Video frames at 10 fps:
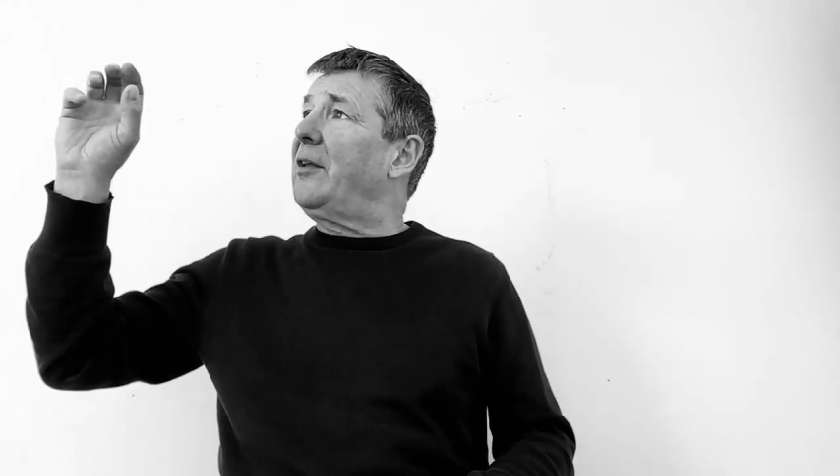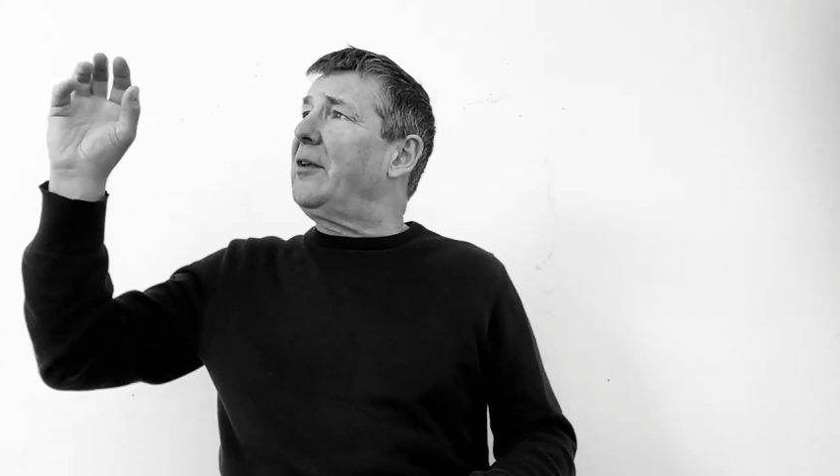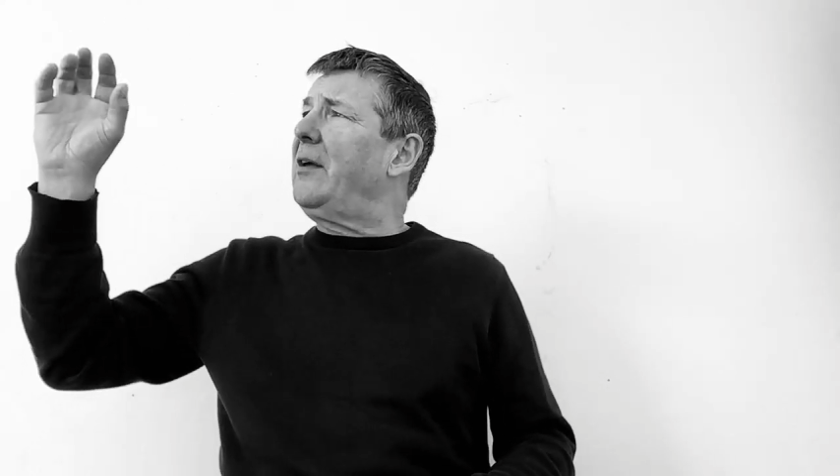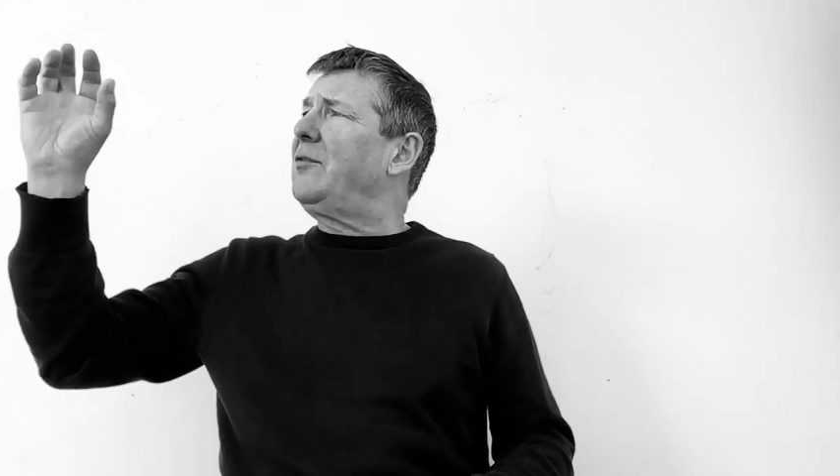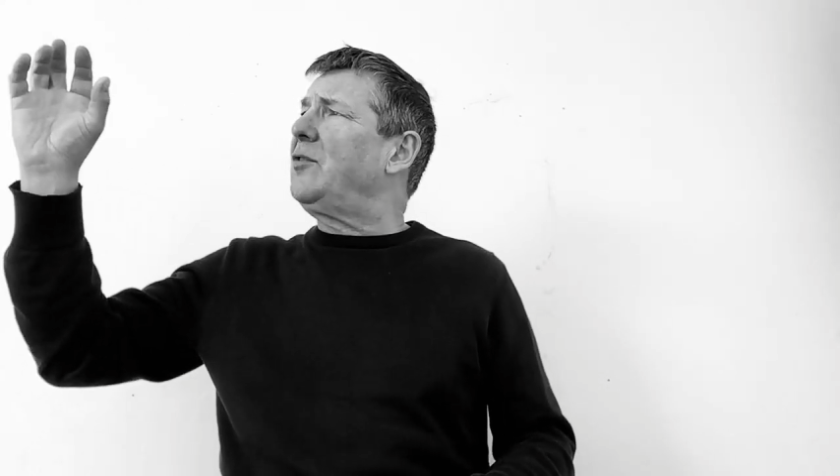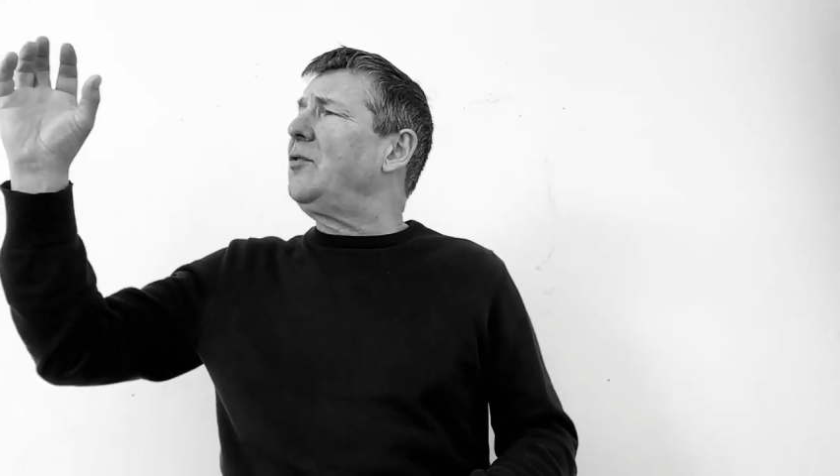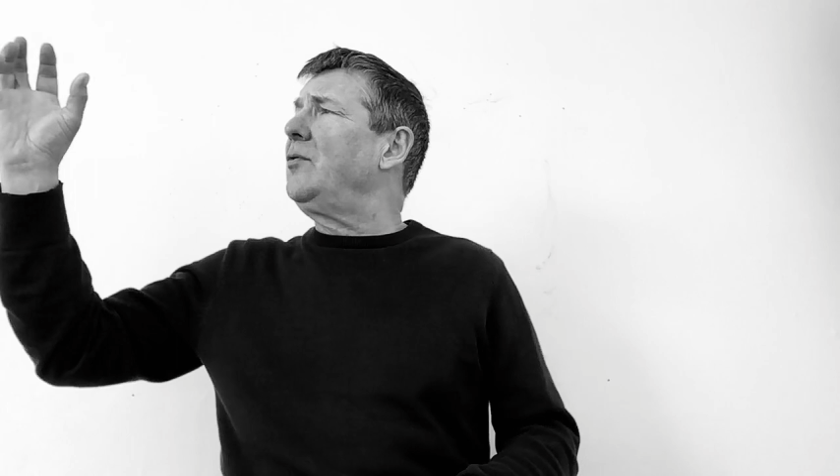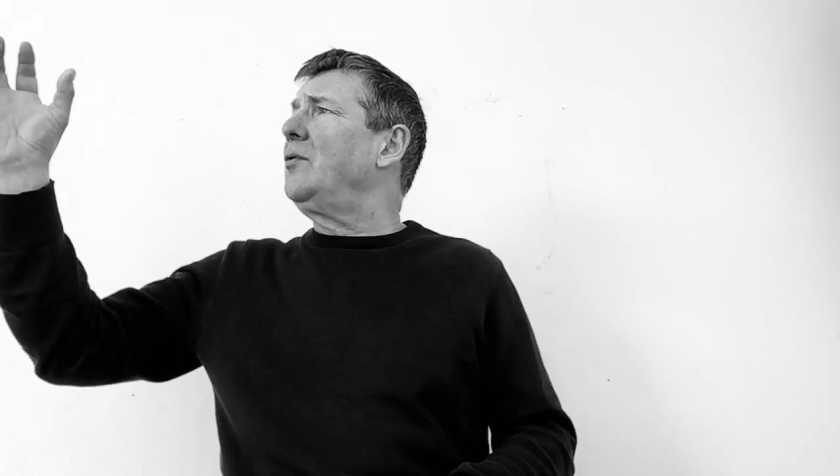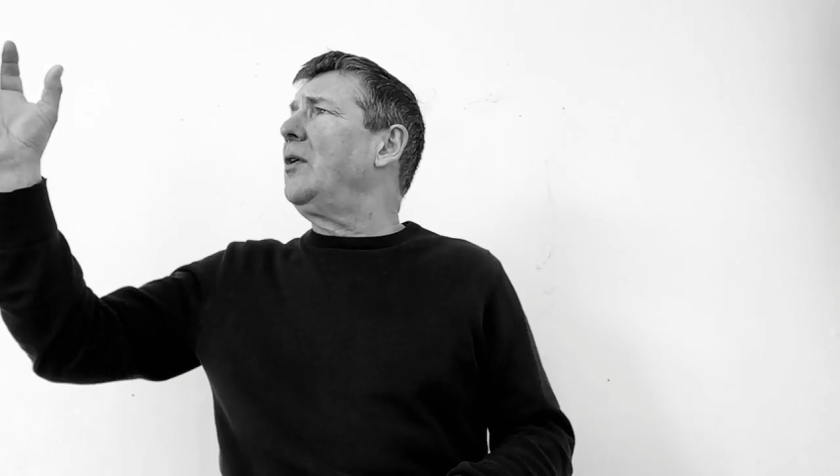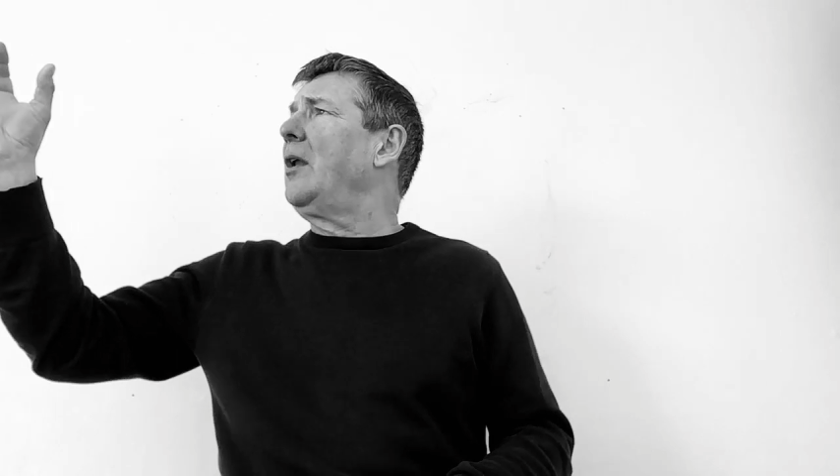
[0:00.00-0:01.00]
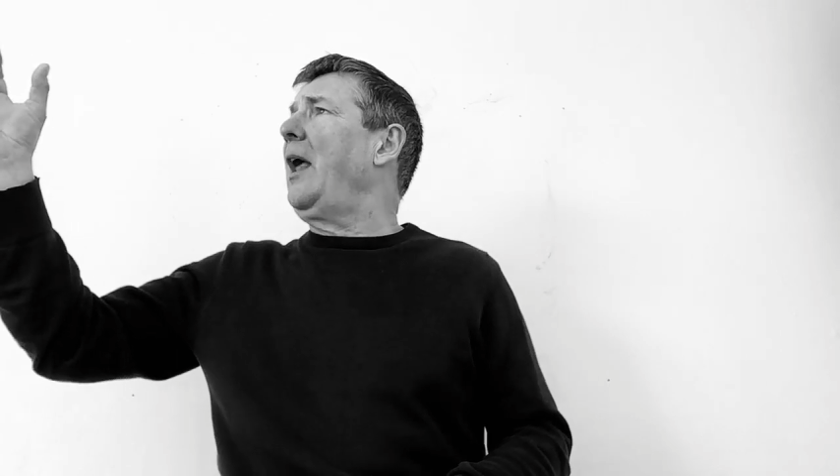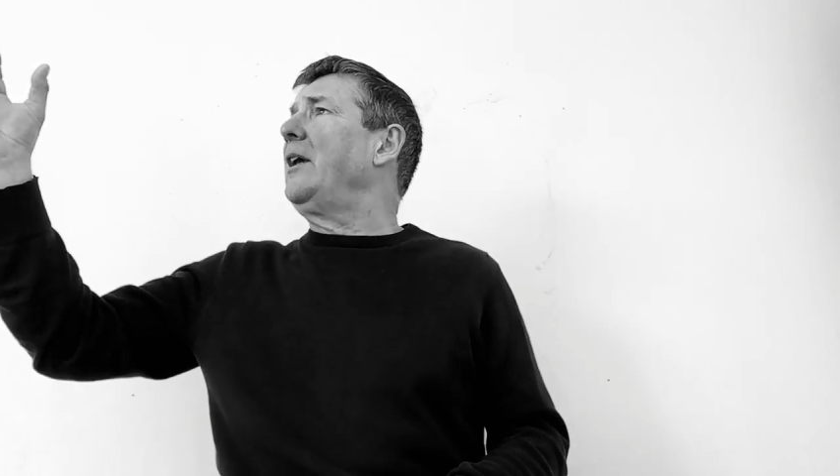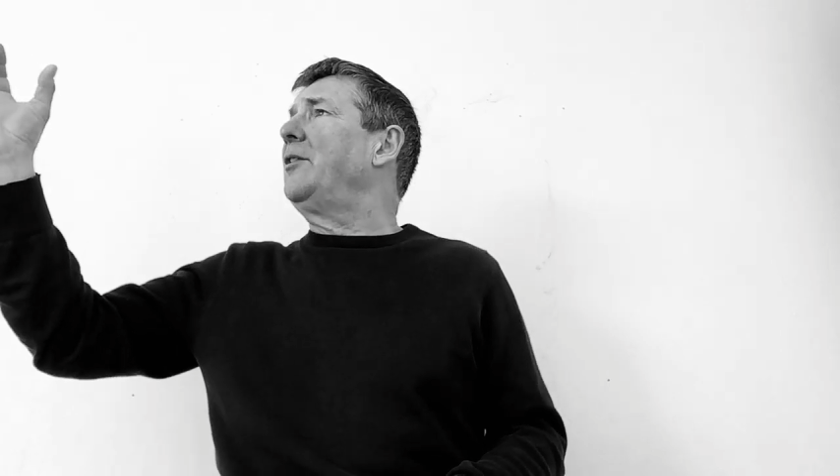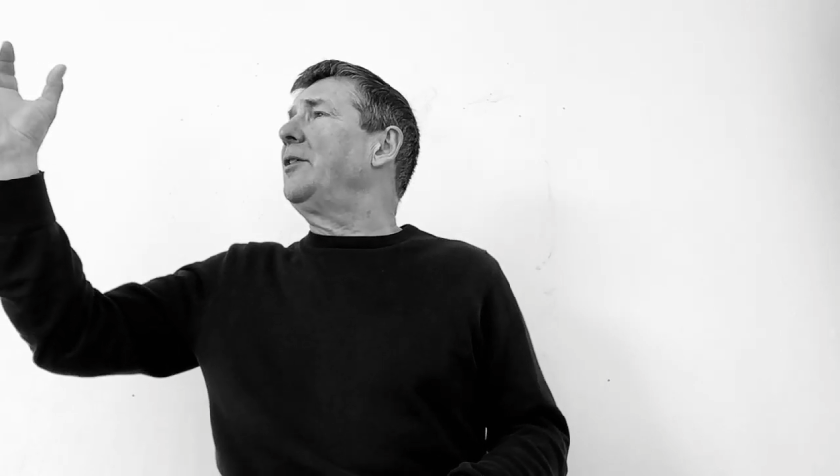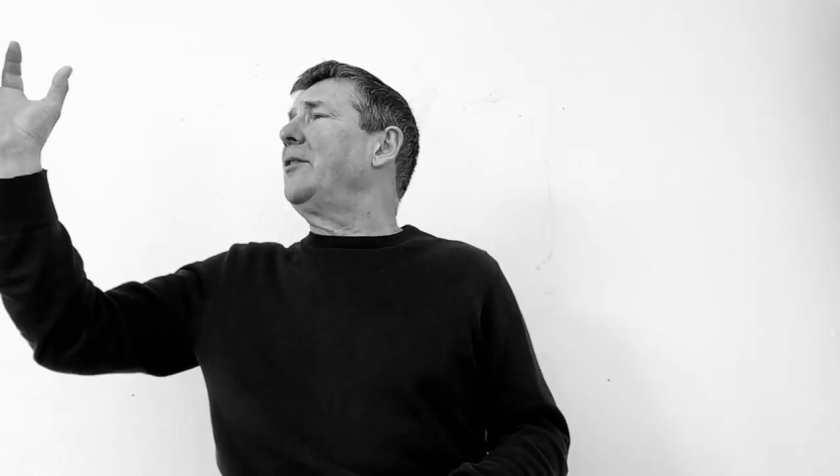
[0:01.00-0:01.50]
that gives you
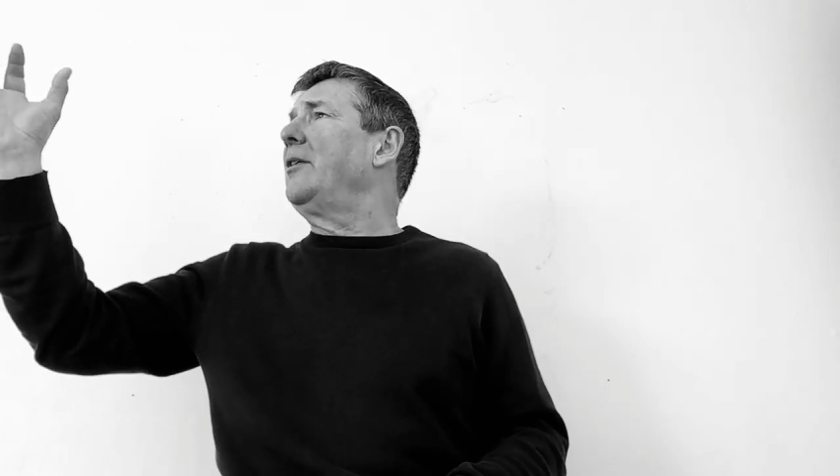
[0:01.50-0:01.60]
light,